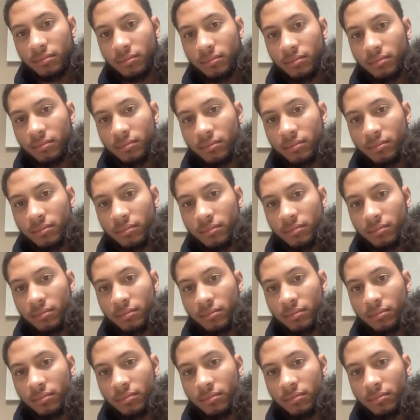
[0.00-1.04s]

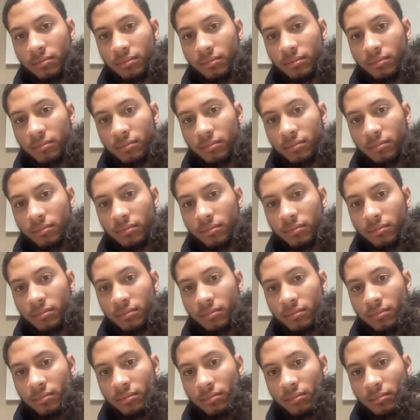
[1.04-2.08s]

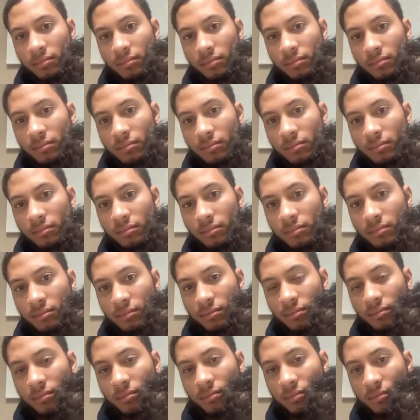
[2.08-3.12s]

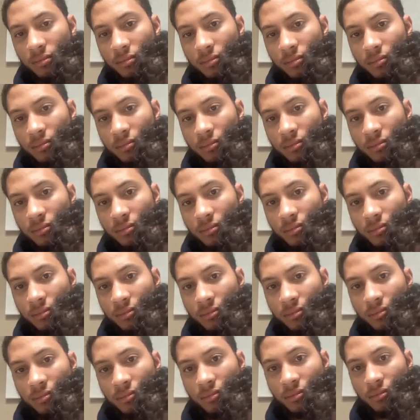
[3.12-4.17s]

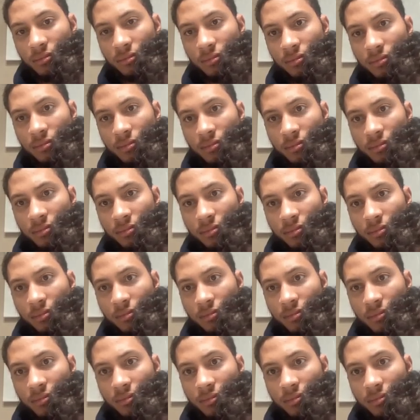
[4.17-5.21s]

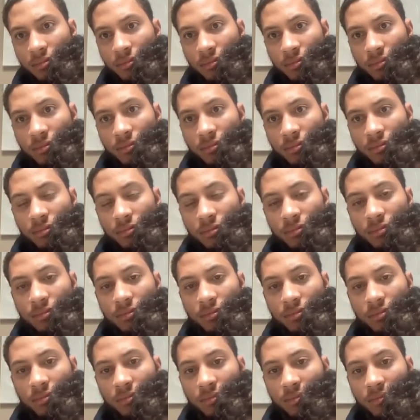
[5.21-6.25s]

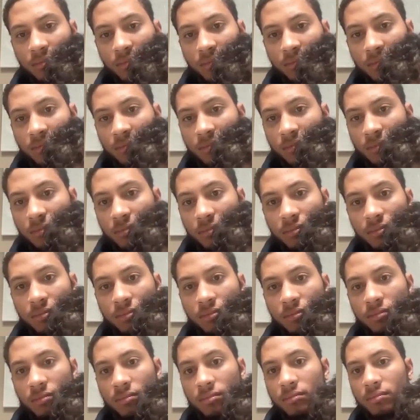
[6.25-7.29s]

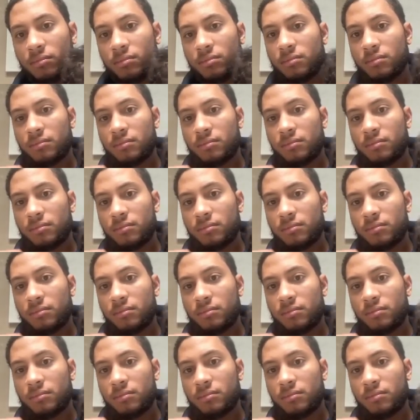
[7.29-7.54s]
This person isn't speaking.